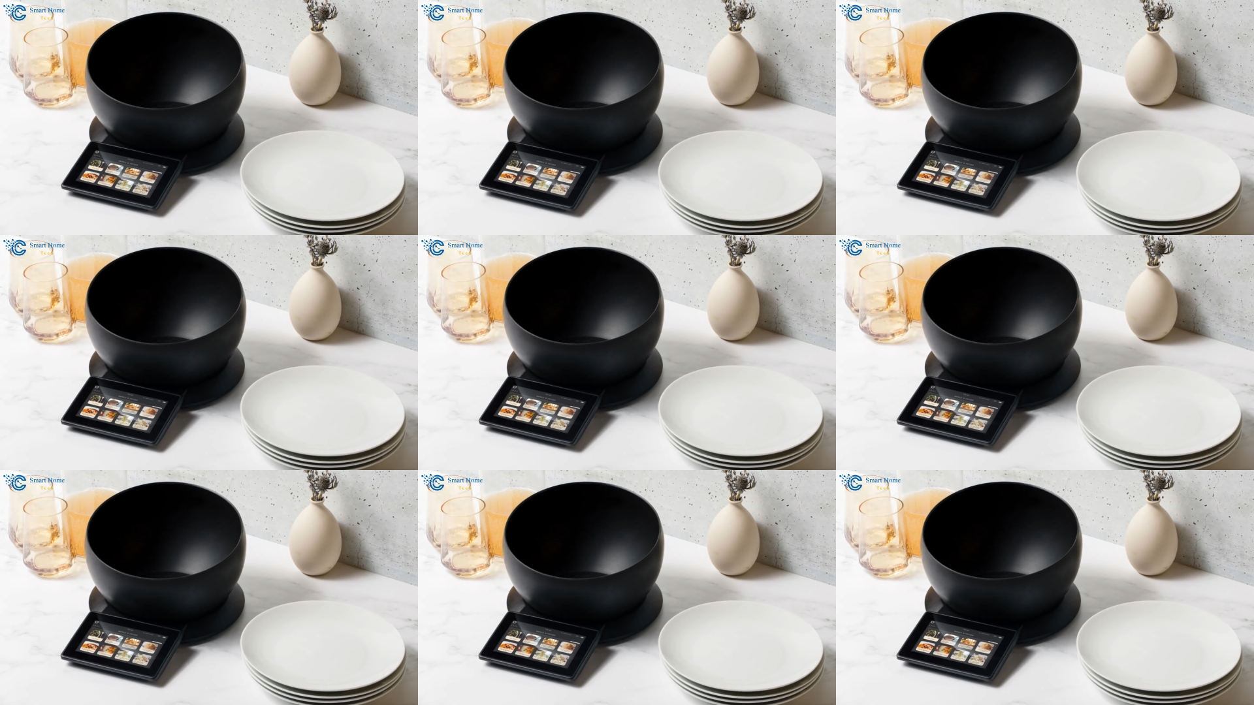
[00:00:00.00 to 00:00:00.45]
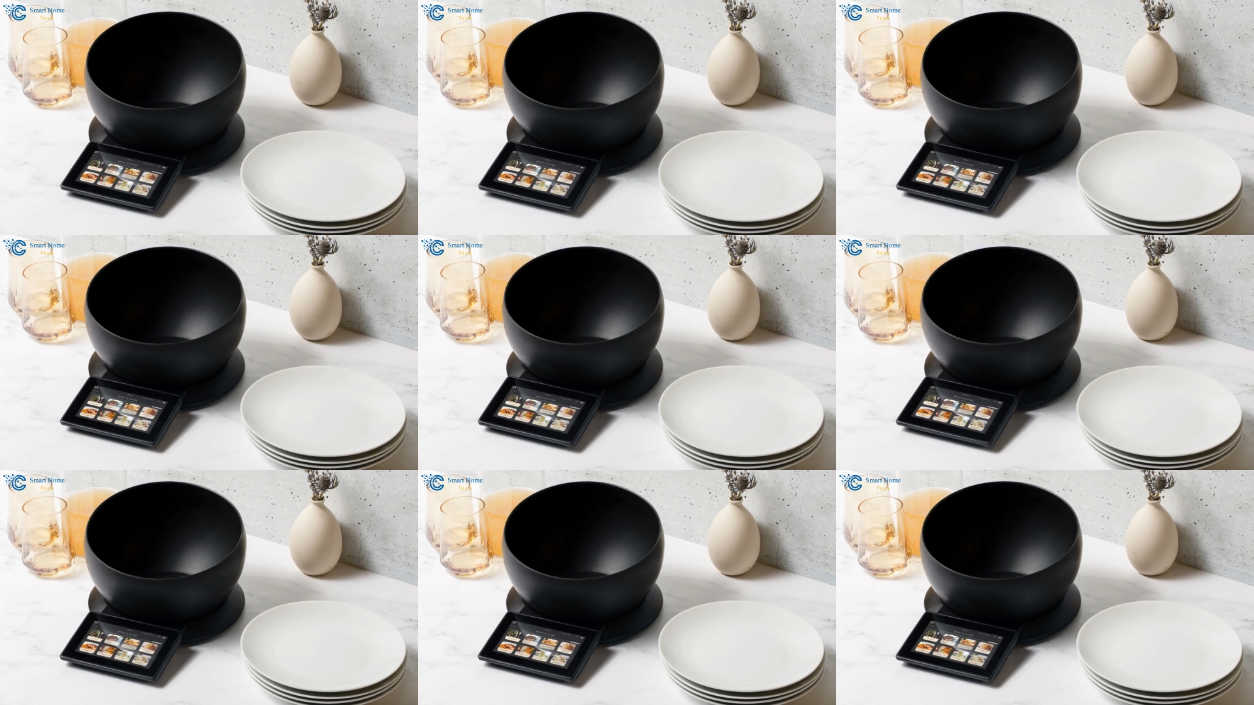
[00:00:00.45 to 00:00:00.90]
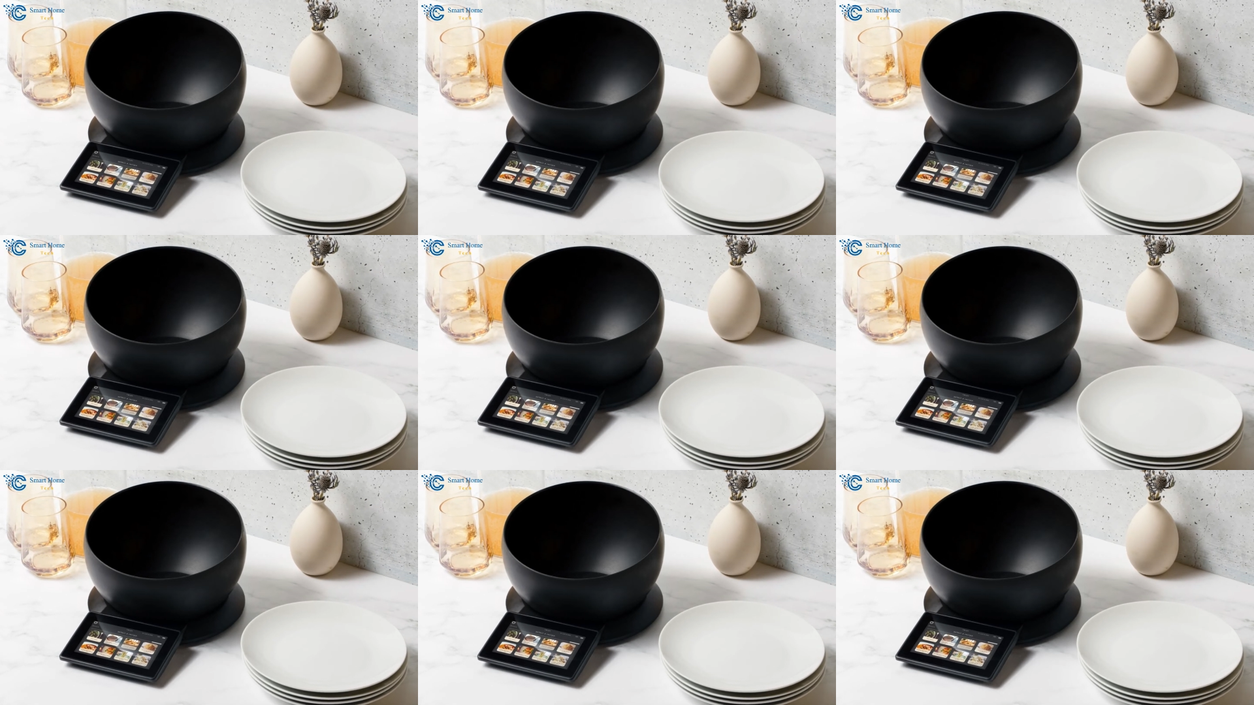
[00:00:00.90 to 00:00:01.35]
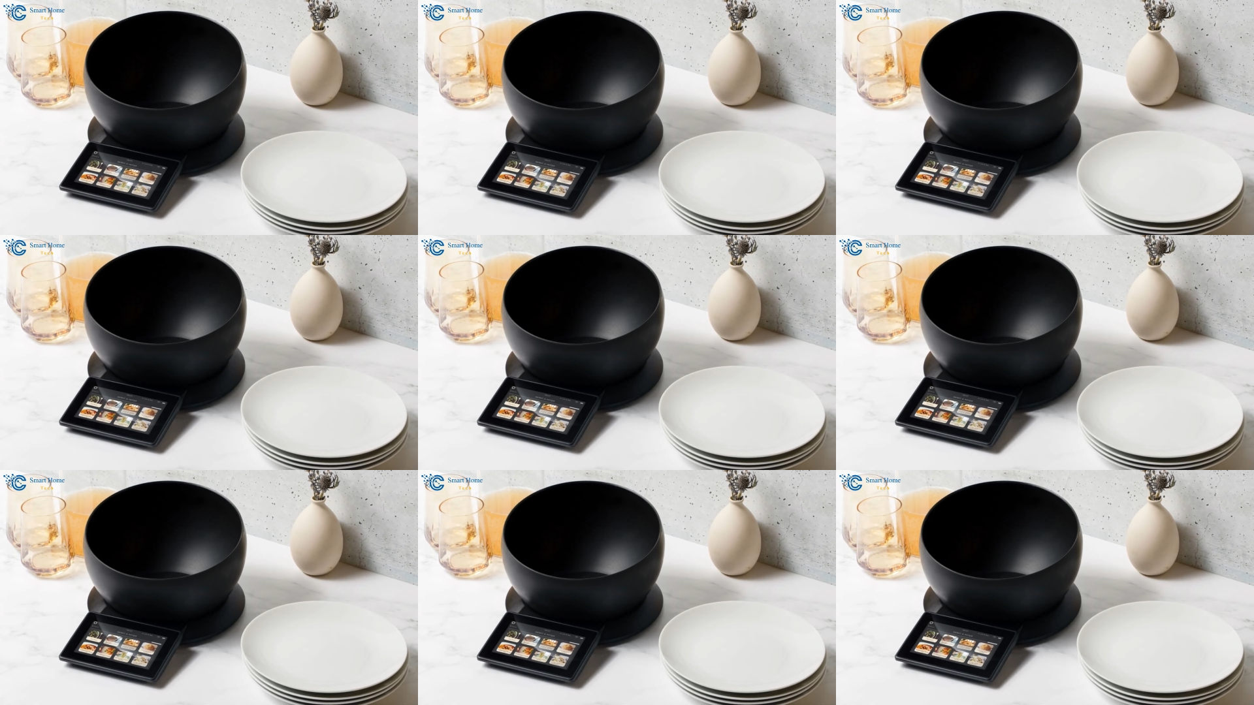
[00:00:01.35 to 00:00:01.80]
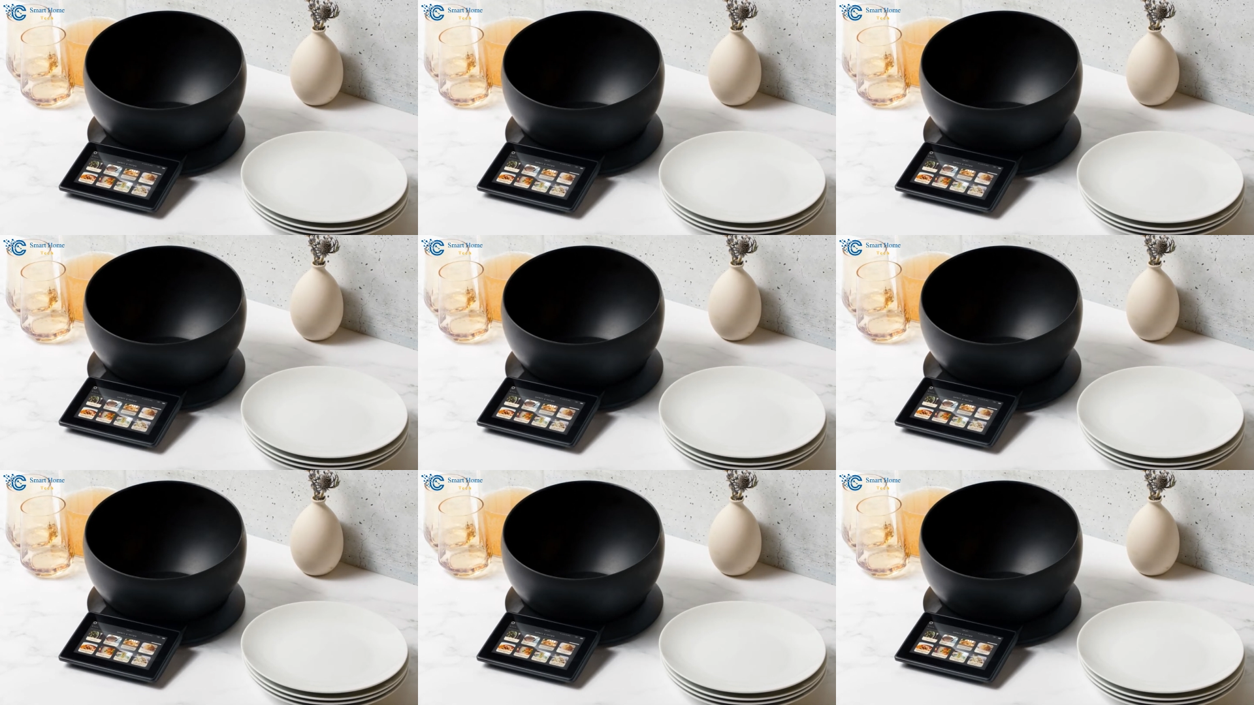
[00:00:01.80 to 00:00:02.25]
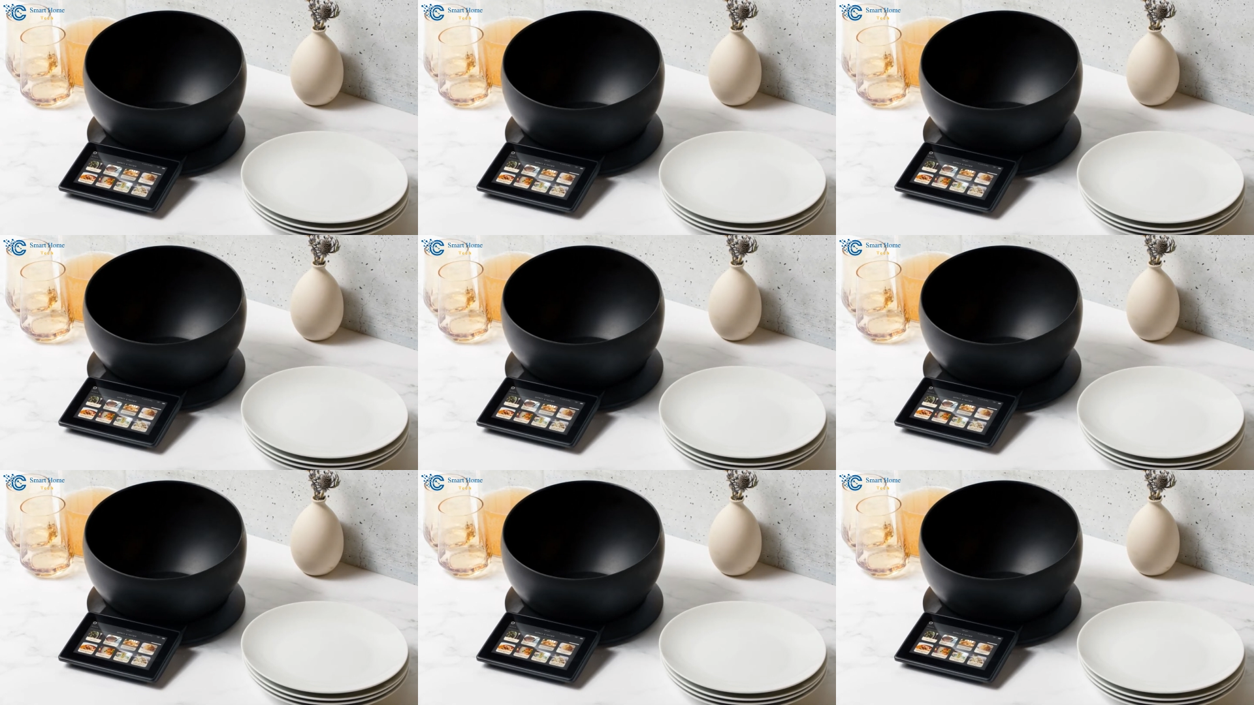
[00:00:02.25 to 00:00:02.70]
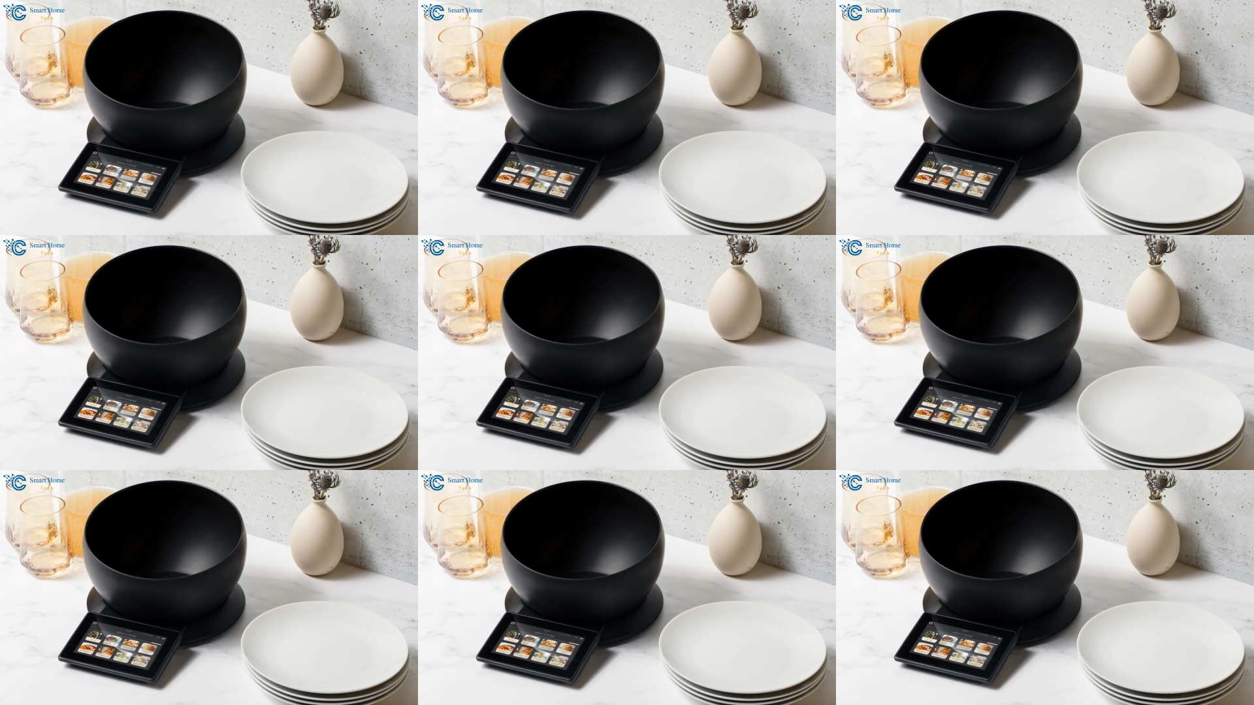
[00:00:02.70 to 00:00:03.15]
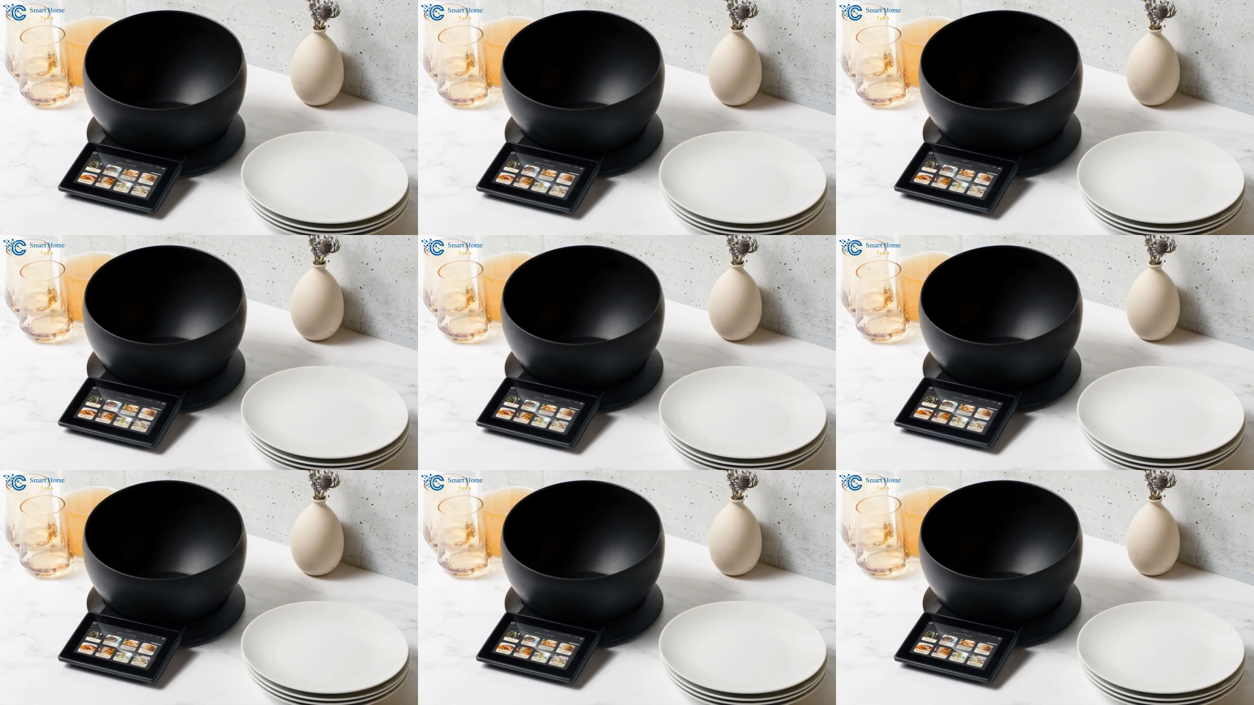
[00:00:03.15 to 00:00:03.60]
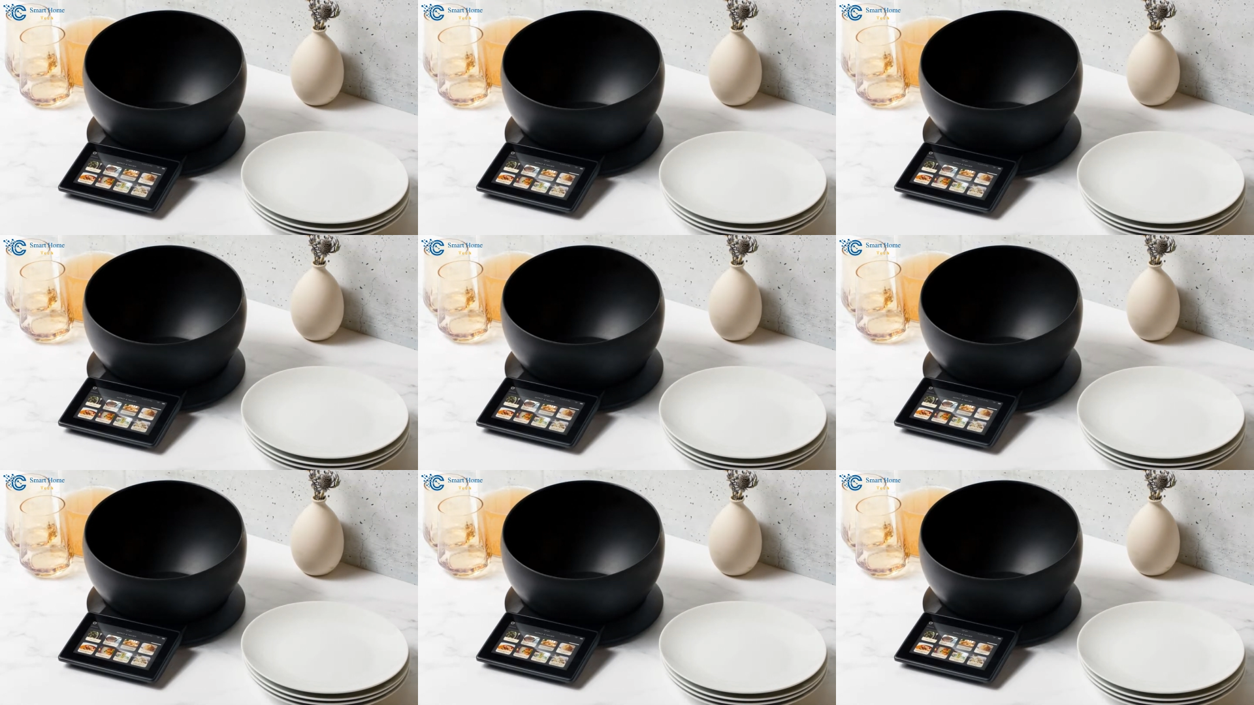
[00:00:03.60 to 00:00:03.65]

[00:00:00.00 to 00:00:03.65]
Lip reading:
No face is visible, so there are no lips to read.